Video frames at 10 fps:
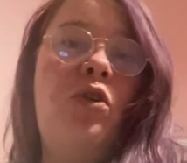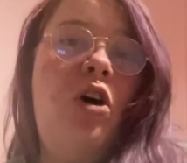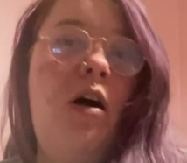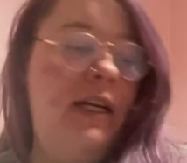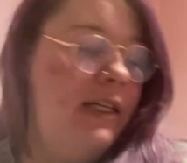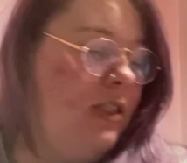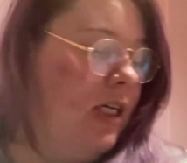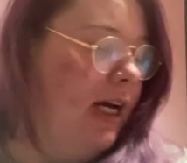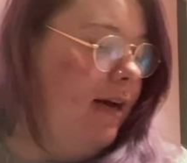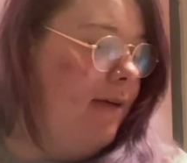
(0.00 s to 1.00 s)
or college,
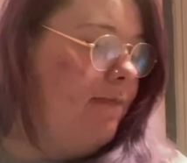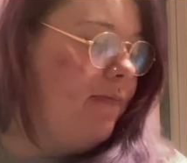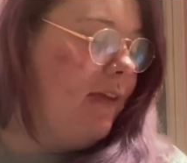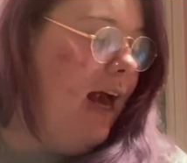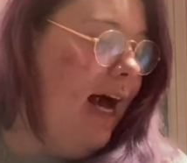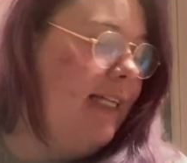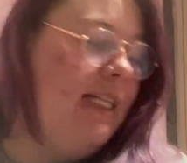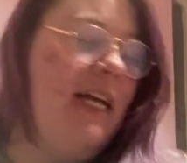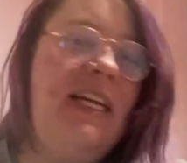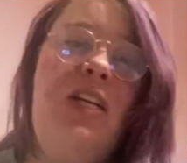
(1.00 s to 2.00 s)
and
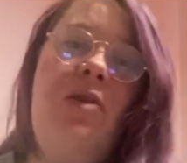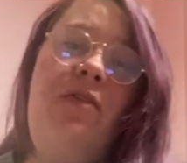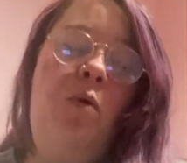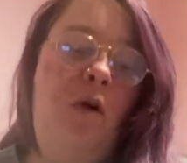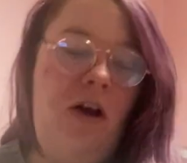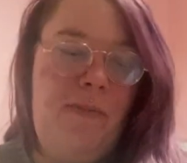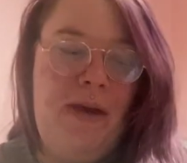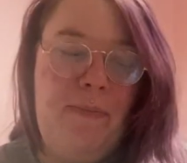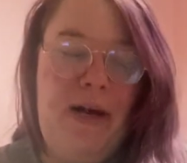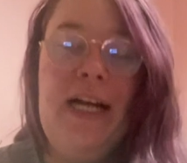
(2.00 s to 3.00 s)
they need to have quite a
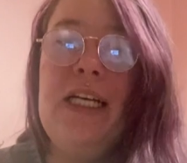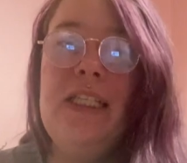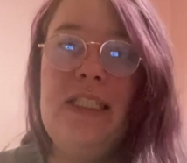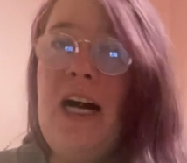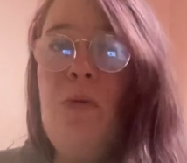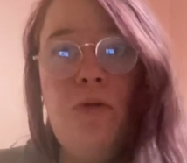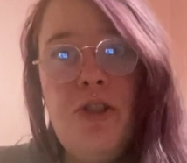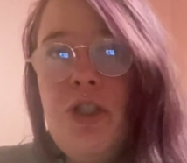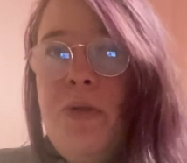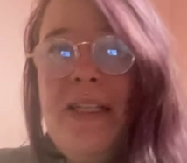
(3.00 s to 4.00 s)
big bag, that will
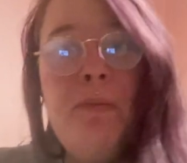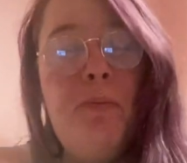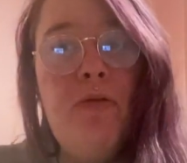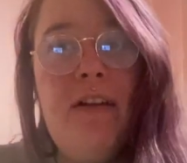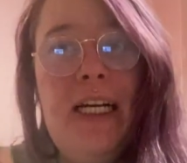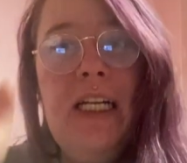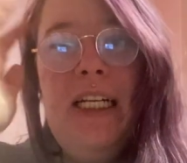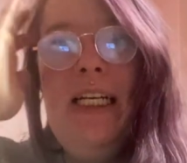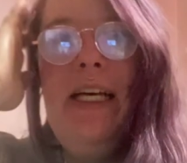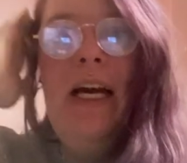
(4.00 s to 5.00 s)
suit them
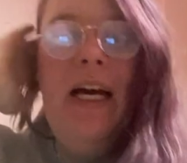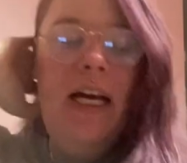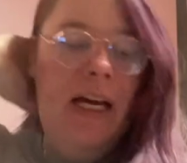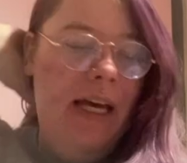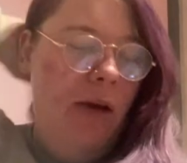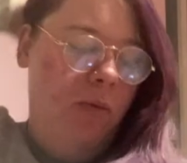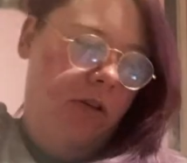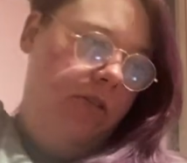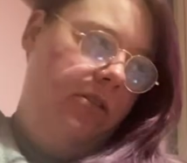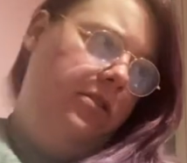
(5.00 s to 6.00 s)
brilliantly. It
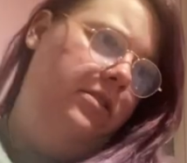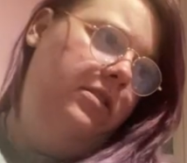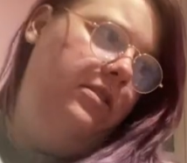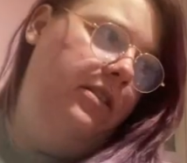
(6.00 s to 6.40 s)
was